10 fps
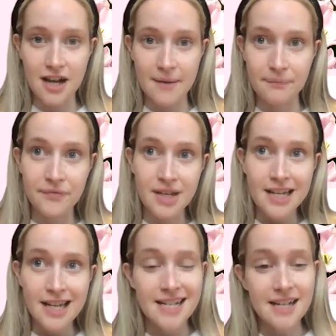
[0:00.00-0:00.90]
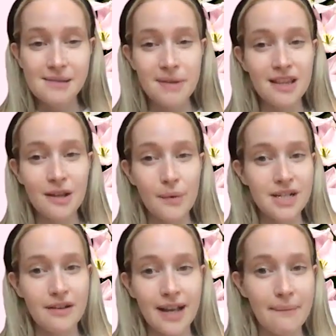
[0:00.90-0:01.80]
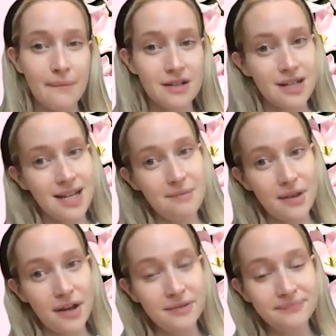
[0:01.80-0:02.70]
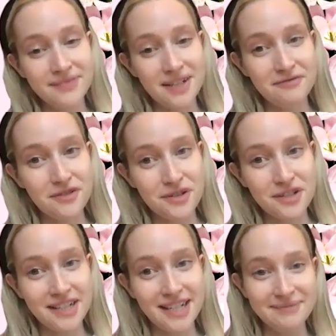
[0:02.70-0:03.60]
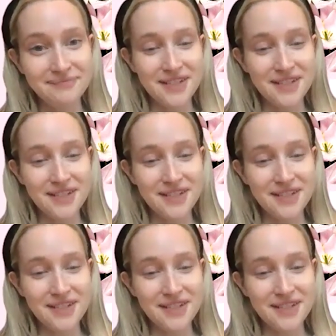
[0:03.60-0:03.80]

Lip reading: It does mean that we don't get much sleep, though, unfortunately.